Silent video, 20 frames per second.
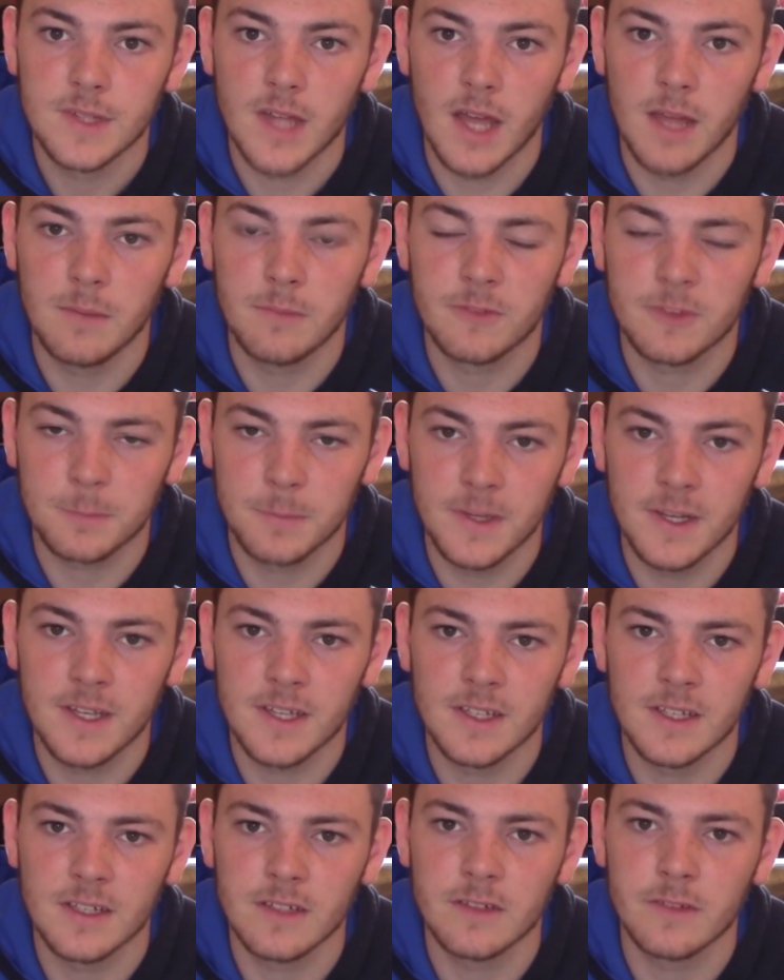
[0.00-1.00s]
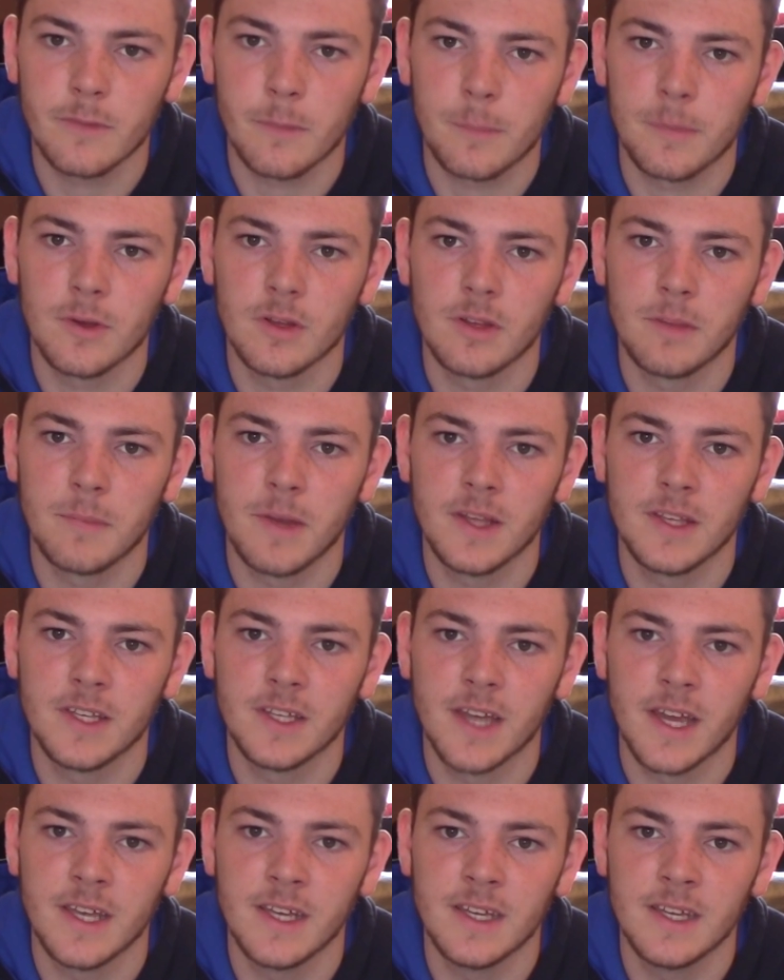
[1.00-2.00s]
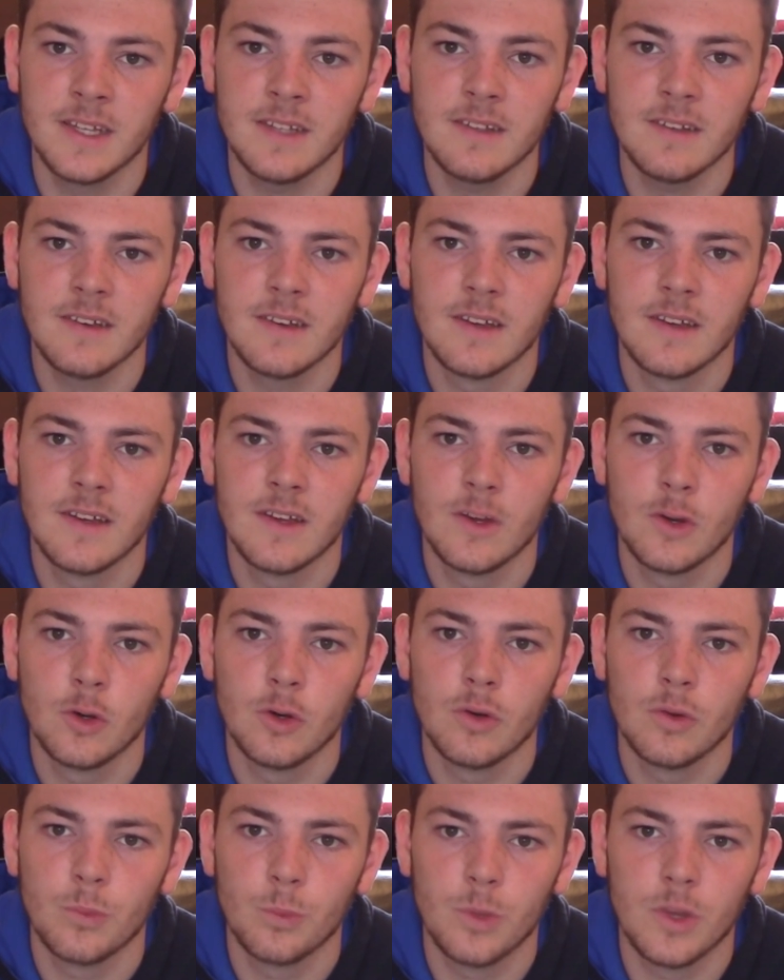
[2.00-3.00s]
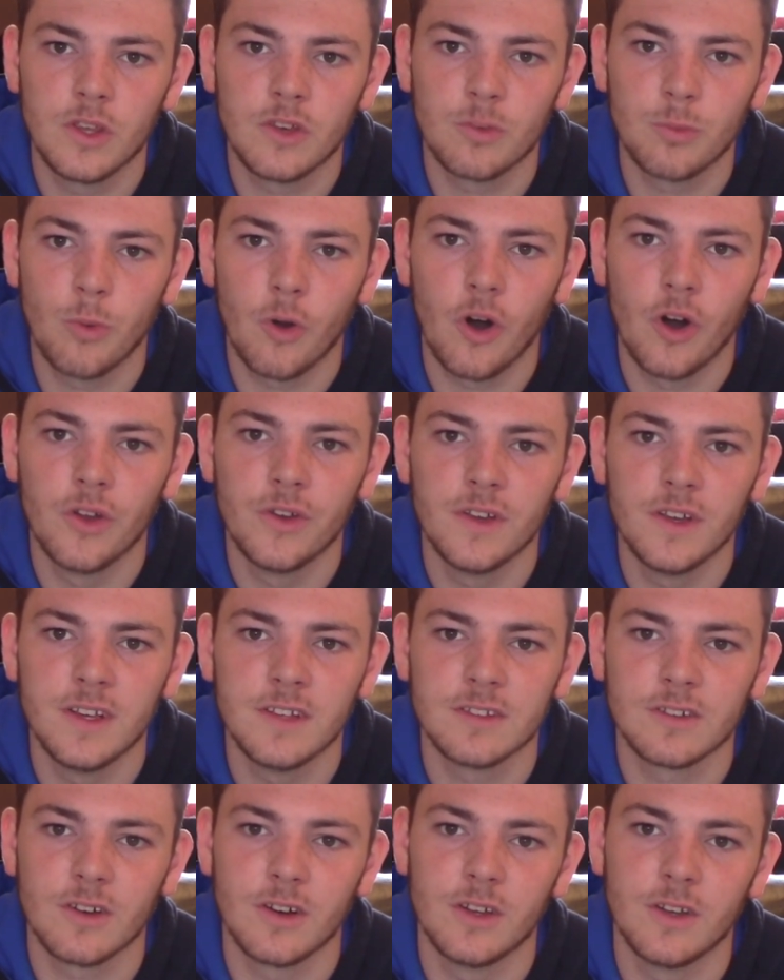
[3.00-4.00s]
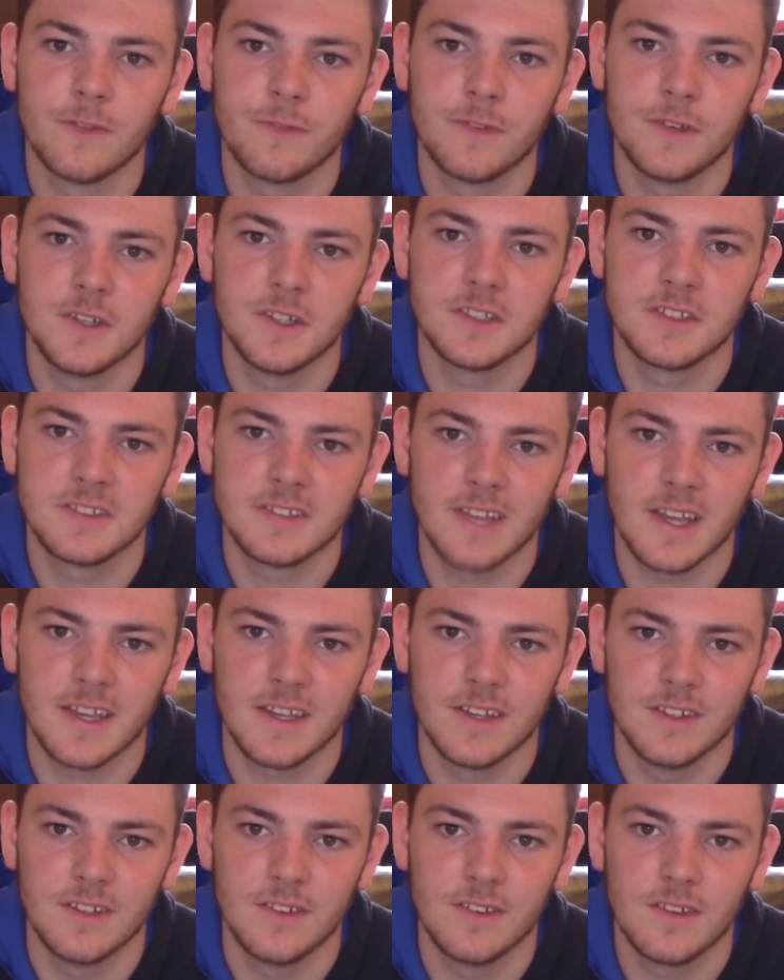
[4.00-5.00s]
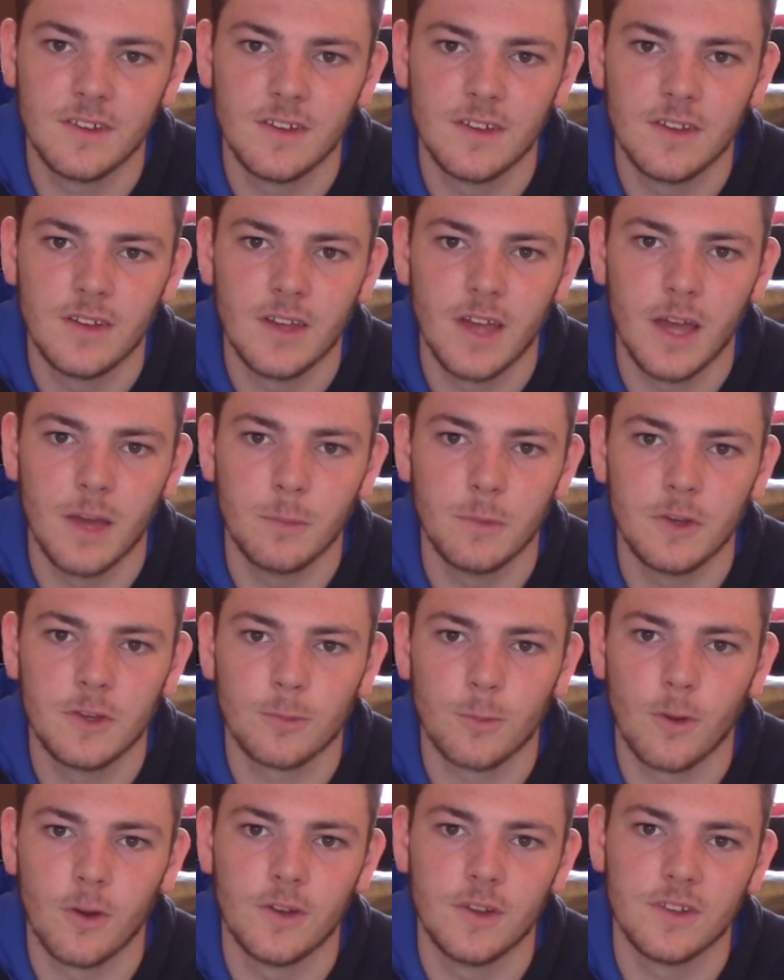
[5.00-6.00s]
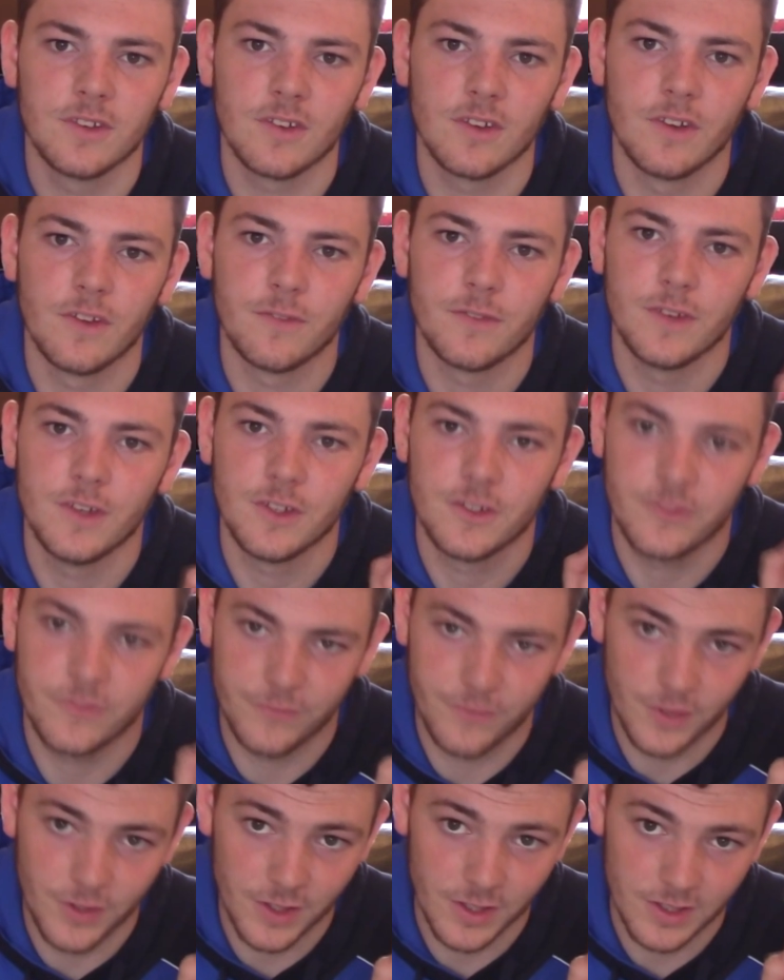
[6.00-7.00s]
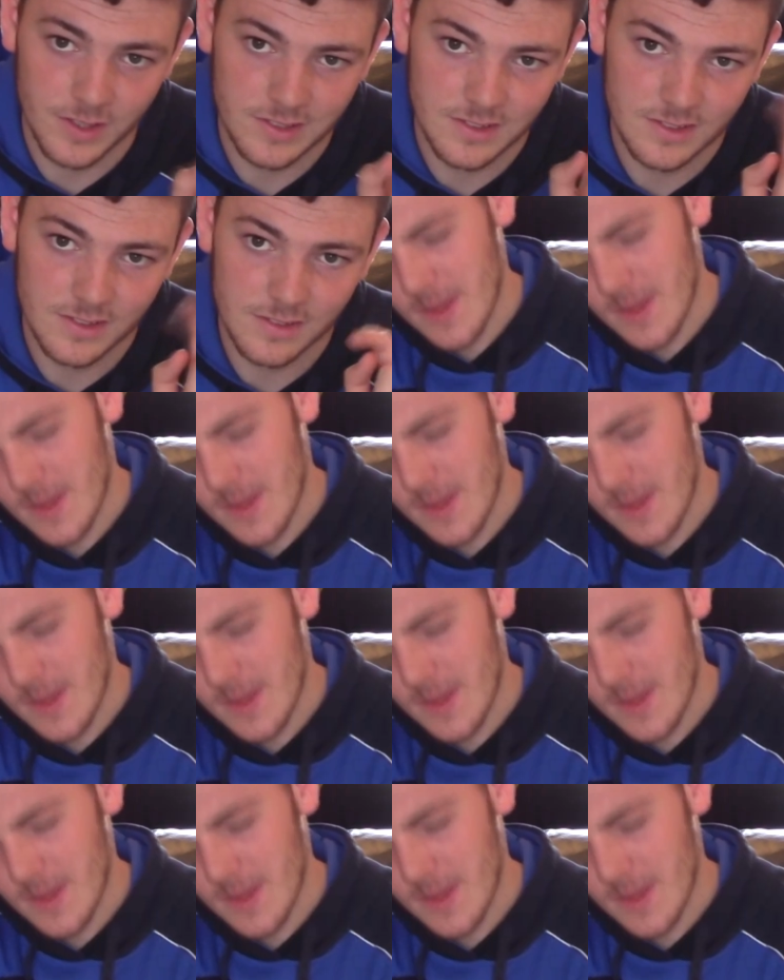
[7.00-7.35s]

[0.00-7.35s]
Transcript: And speaking of Liverpool and Man United, which one is going to finish 2nd and which one is going to finish 1st?